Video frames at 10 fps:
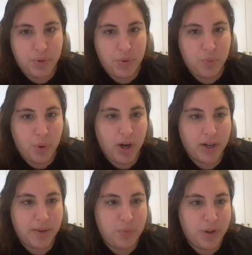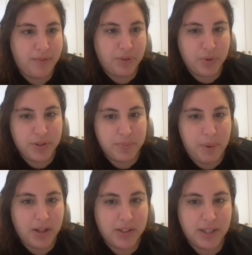will work and will influence
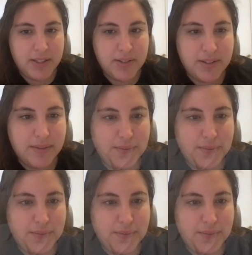politics.